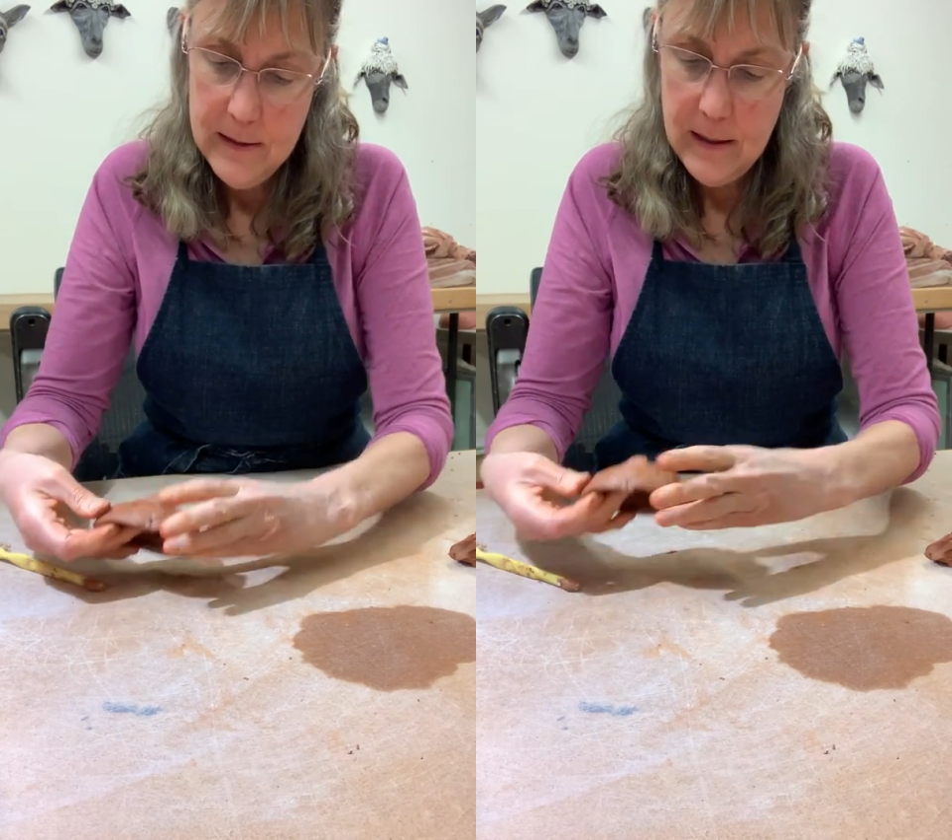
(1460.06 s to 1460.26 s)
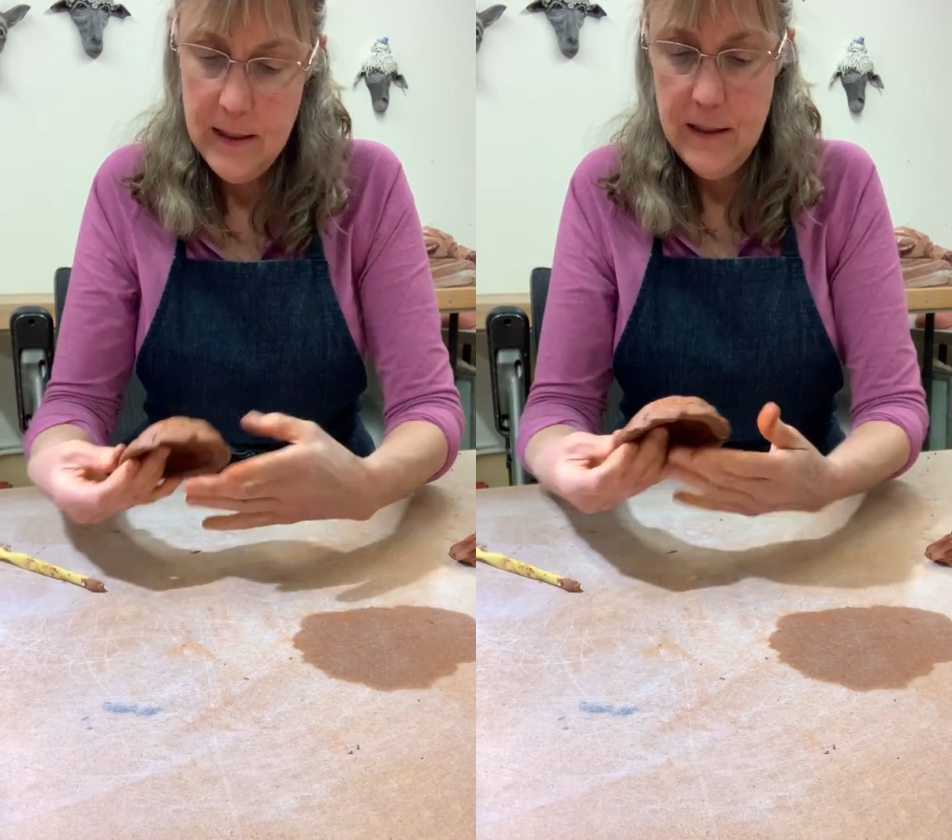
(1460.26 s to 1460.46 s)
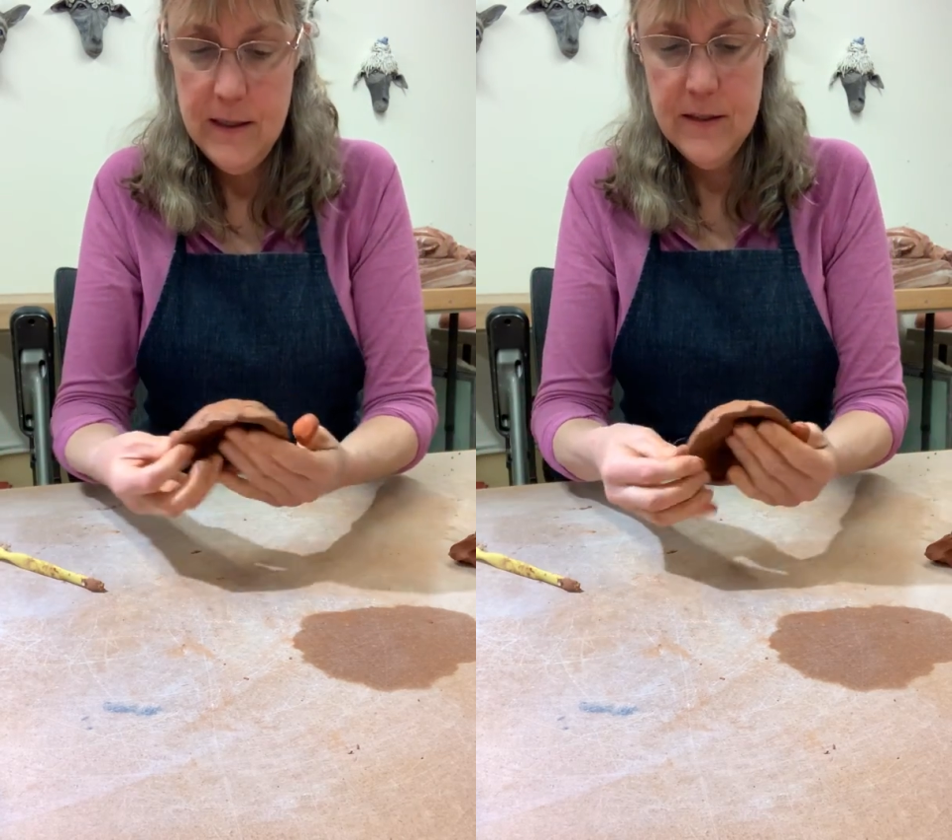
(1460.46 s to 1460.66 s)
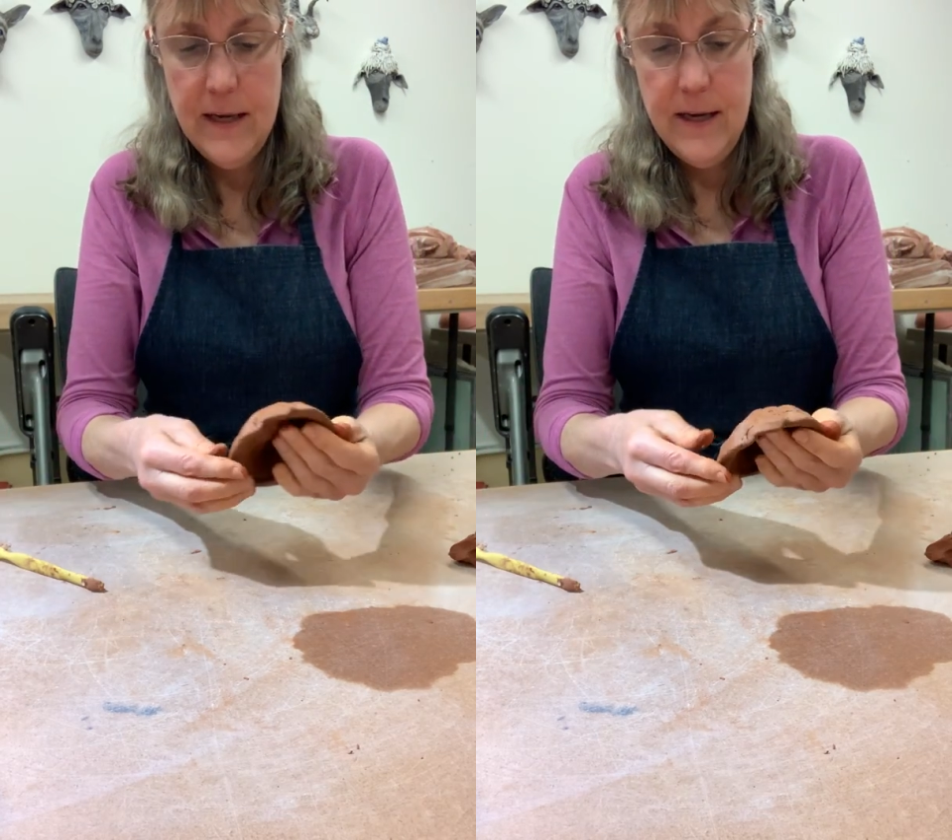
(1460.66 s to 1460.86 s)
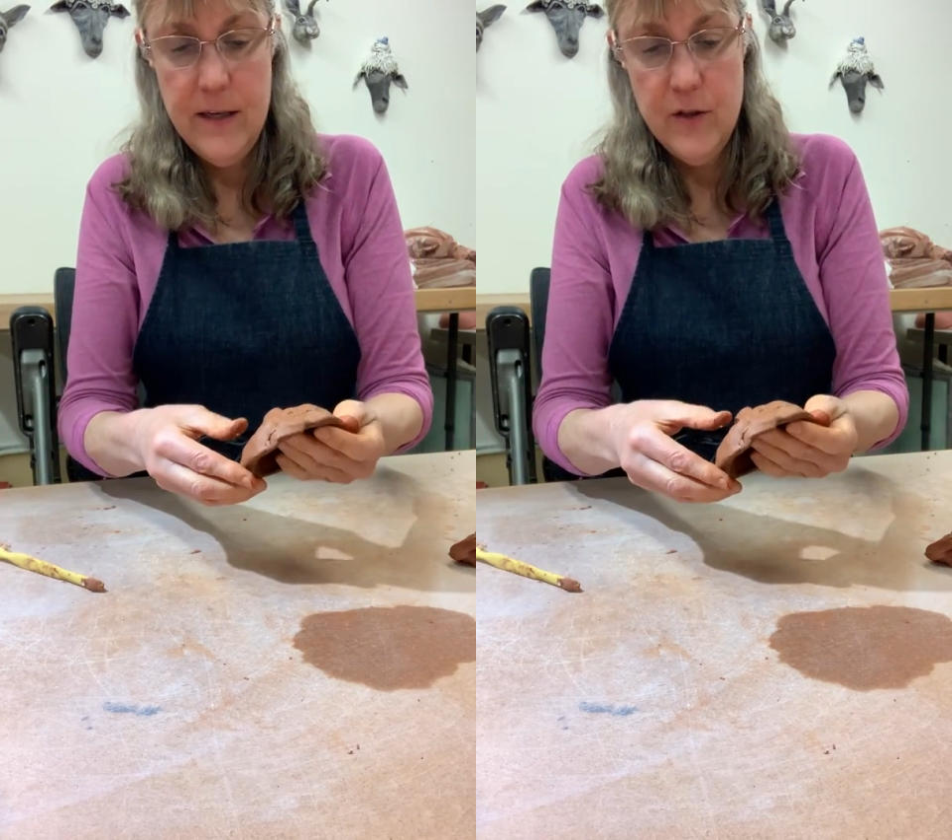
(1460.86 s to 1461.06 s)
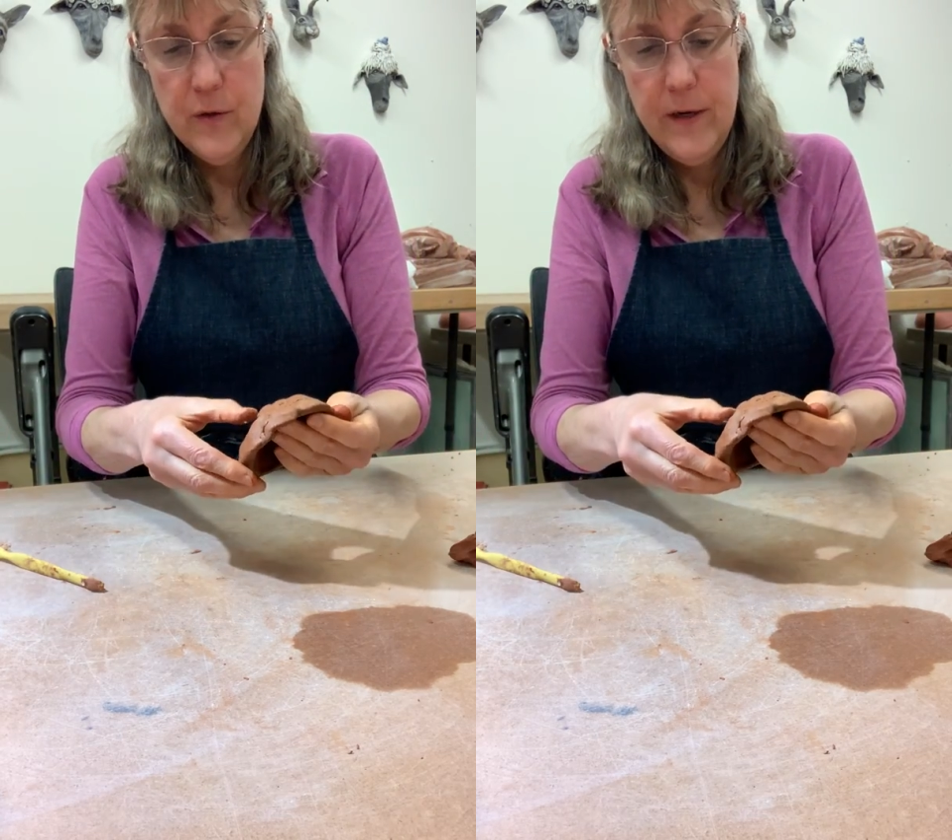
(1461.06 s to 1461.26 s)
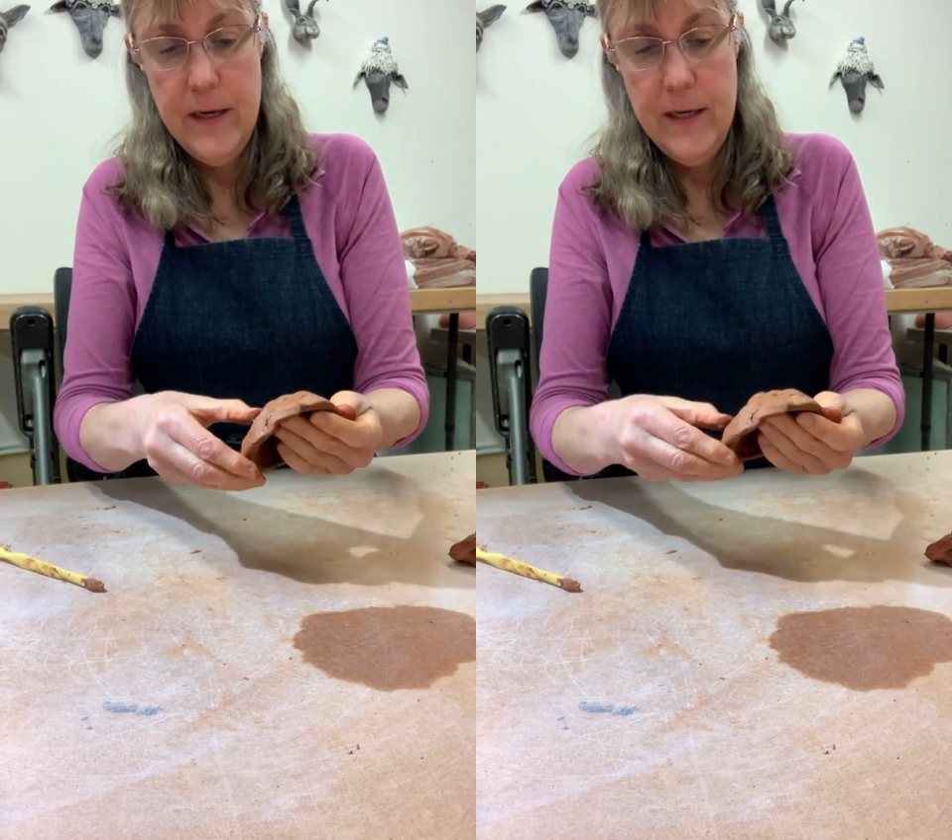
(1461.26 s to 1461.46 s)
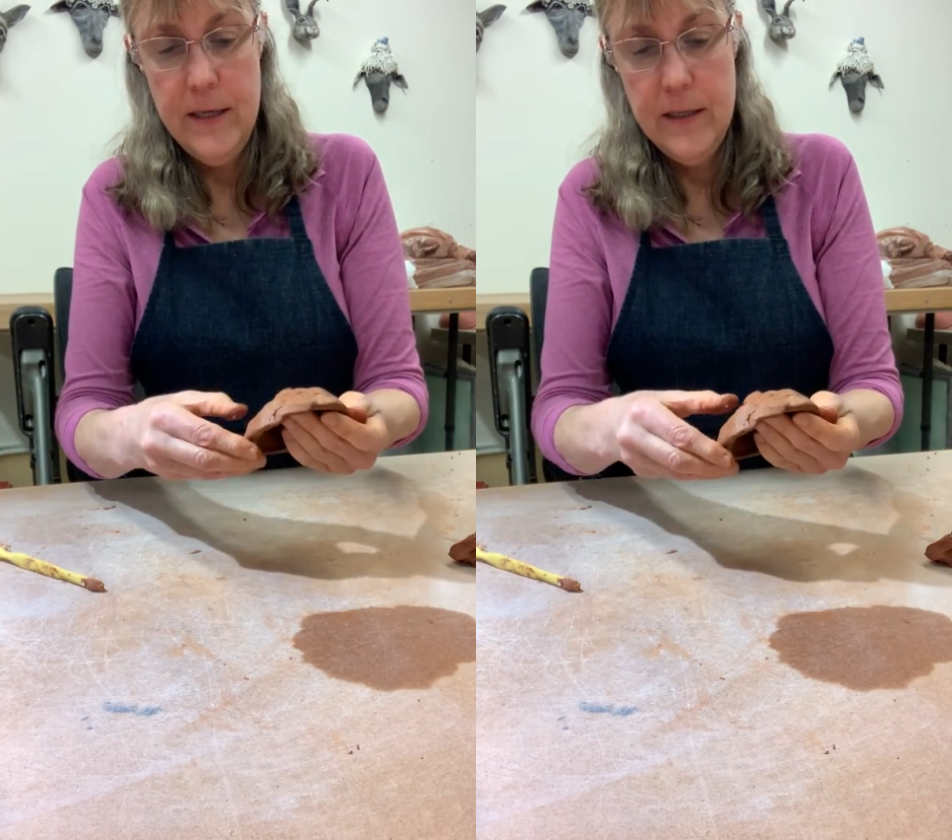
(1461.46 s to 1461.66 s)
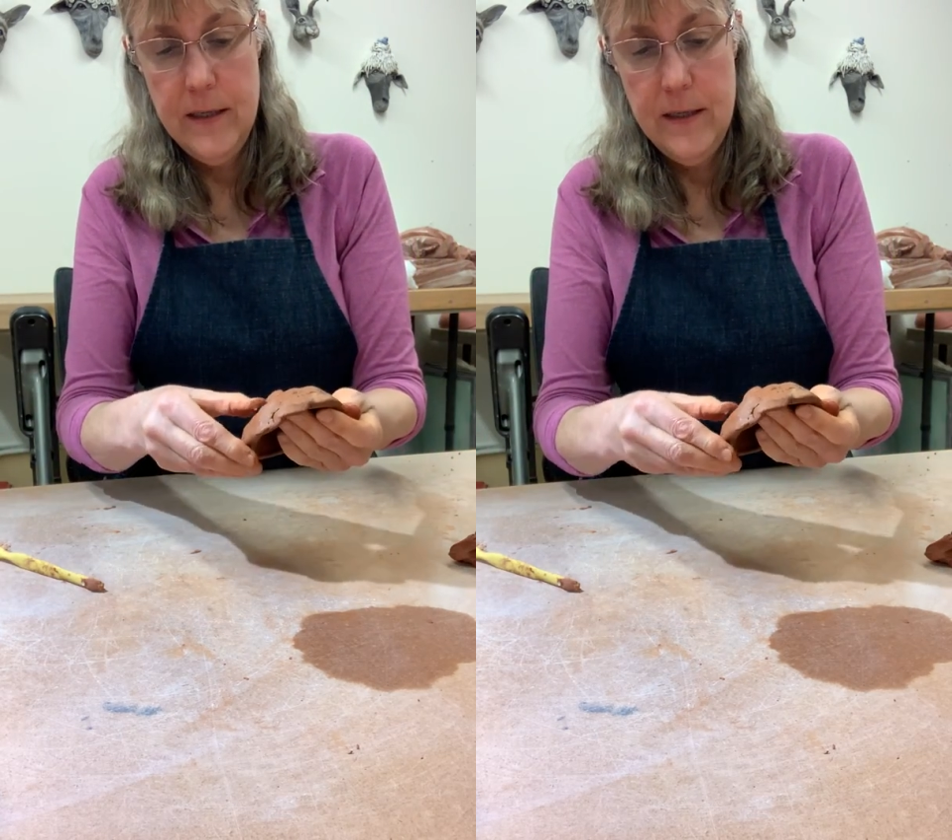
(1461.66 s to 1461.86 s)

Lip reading: Kind of exaggerate